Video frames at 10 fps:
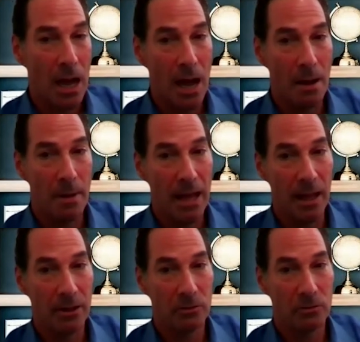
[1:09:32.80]
um,
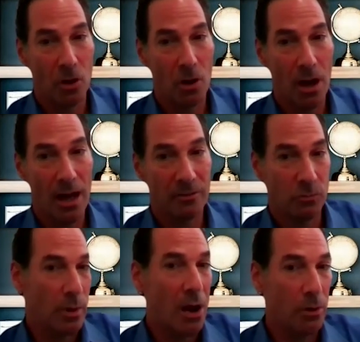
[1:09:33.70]
and, and, so
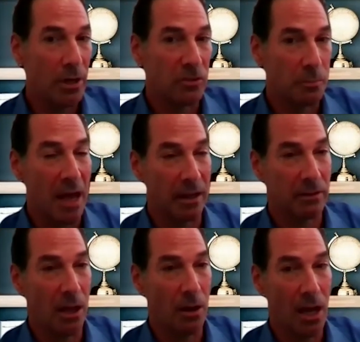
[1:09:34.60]
that's what i would
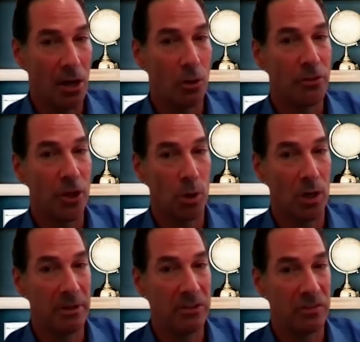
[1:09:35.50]
expect i, I don't think we're
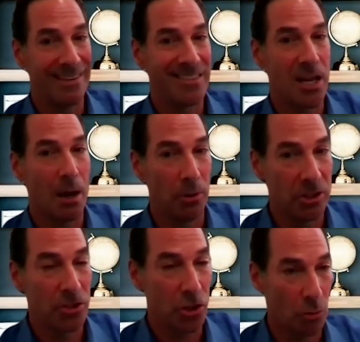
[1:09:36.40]
going to be seeing double
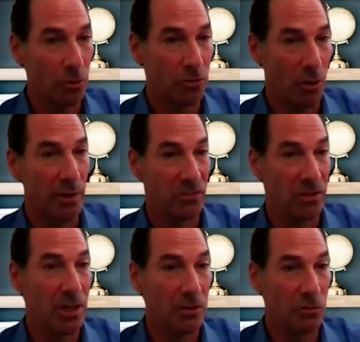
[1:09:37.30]
digit growth that we've
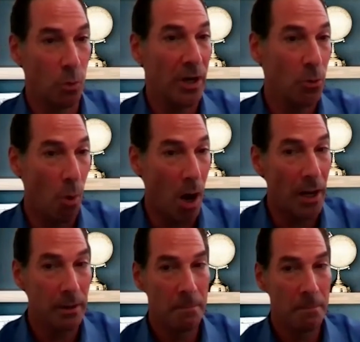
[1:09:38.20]
seen in
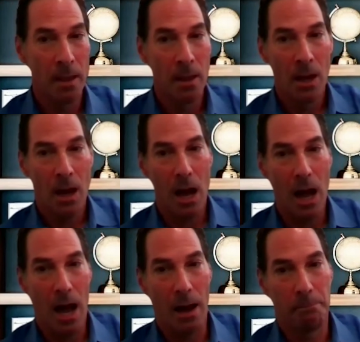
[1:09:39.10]
21
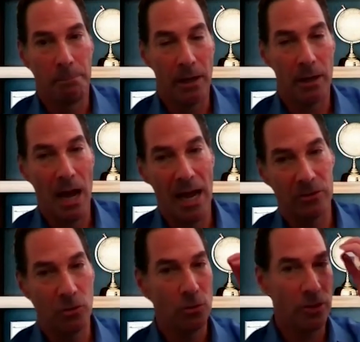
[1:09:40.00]
uh, but i
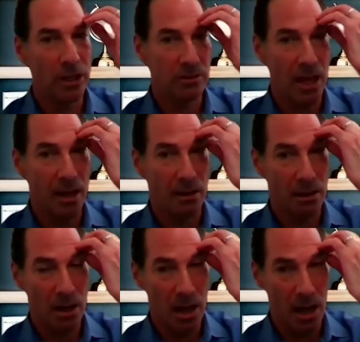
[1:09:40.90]
do think that
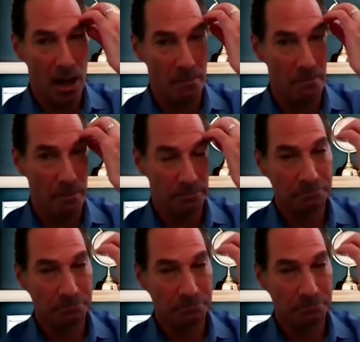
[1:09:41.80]
um,